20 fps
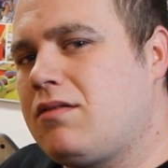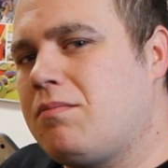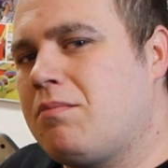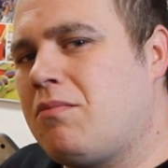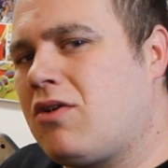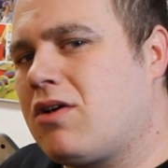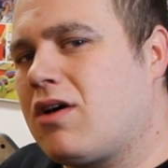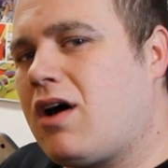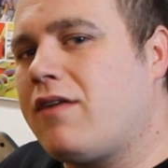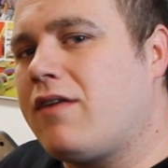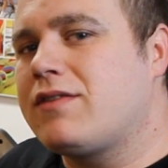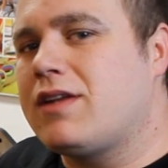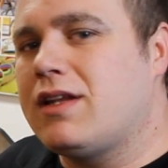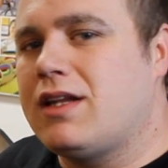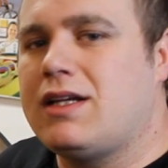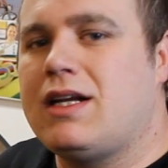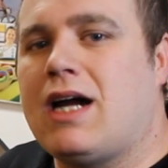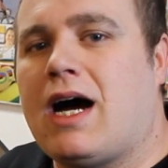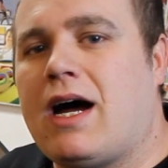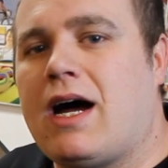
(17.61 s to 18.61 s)
more often
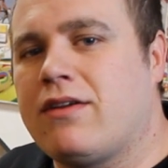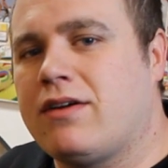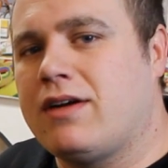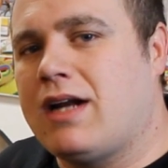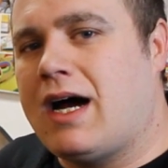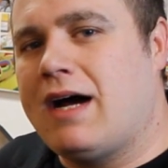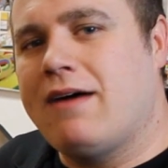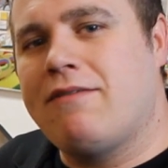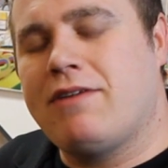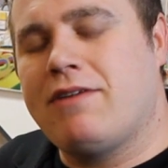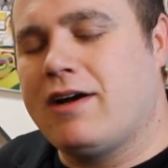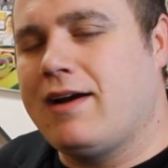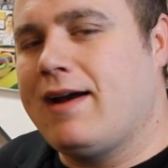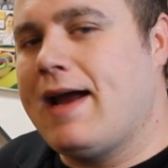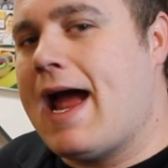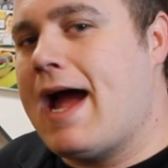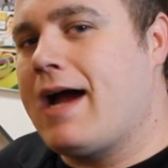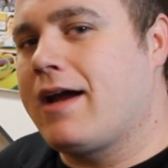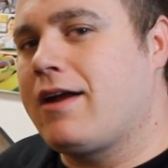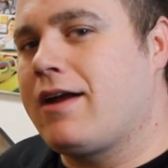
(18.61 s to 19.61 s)
than not, they're not
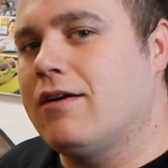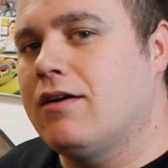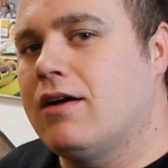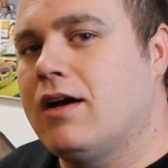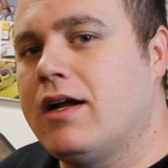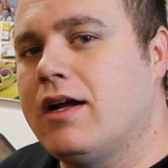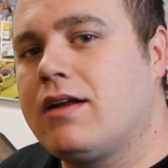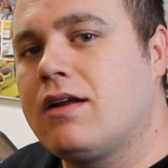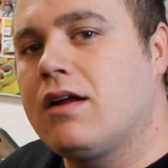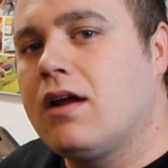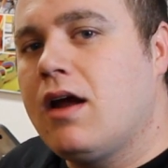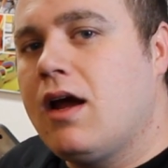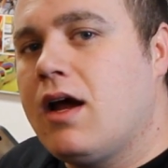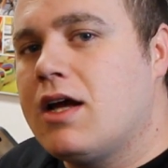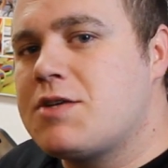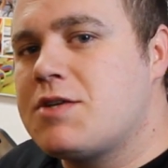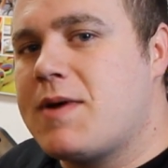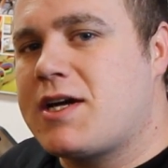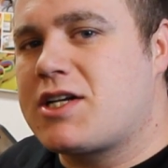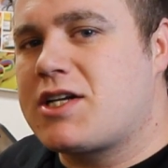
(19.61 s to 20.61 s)
very accurate,
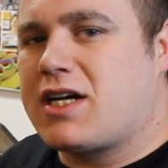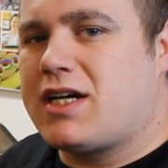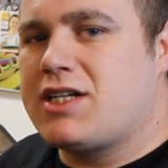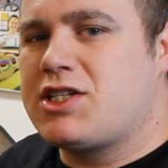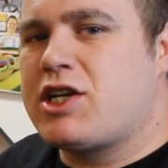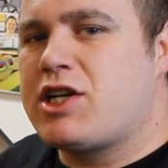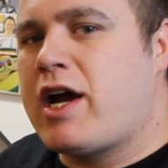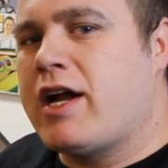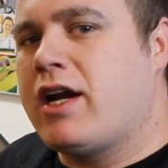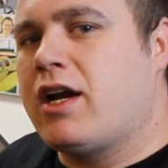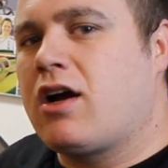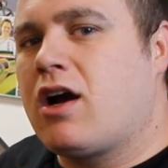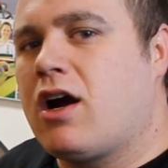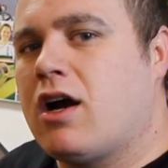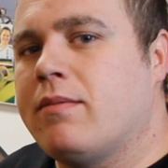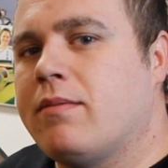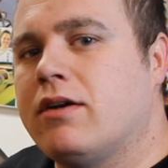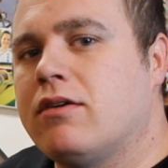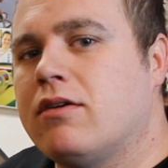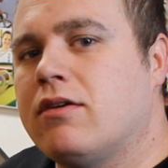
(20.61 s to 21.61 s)
especially on China
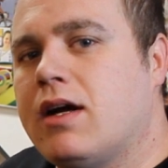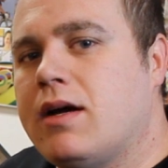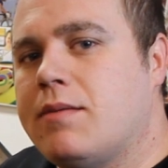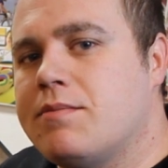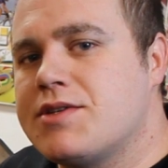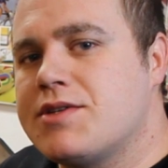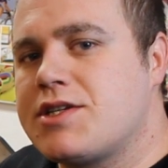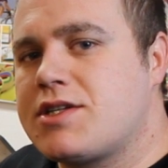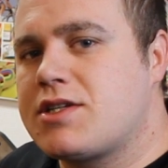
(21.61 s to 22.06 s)
carbon rims.